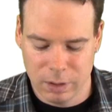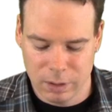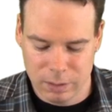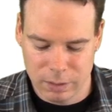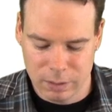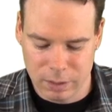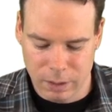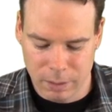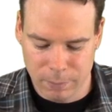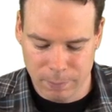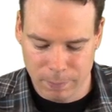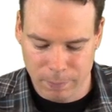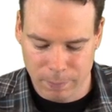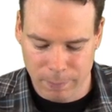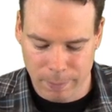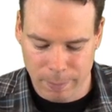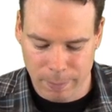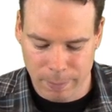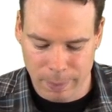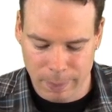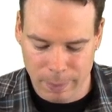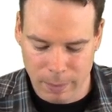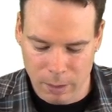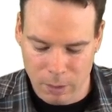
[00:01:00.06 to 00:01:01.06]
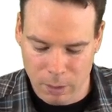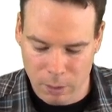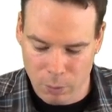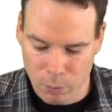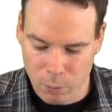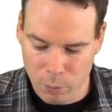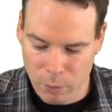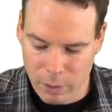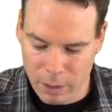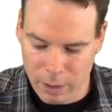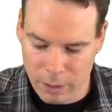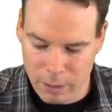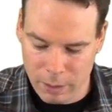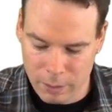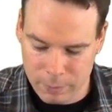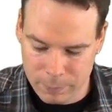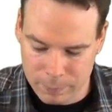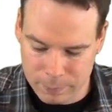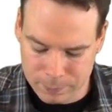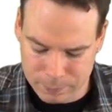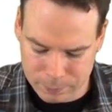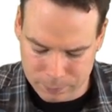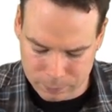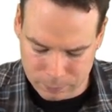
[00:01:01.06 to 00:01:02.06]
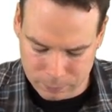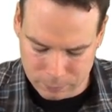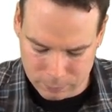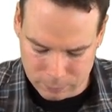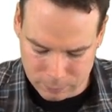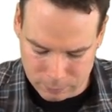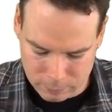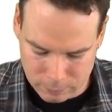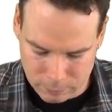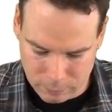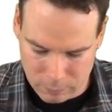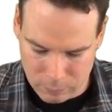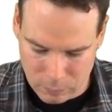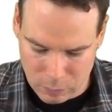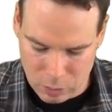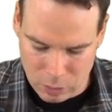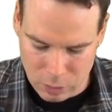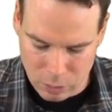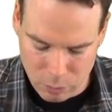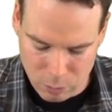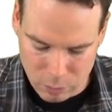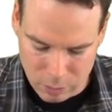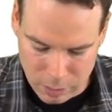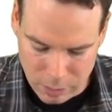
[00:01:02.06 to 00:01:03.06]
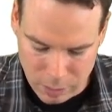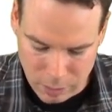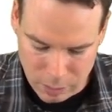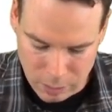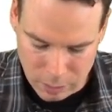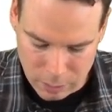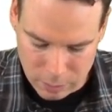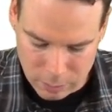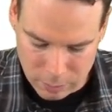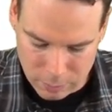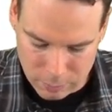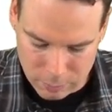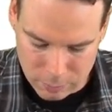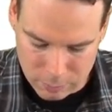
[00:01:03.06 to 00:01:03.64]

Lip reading: a sum where you take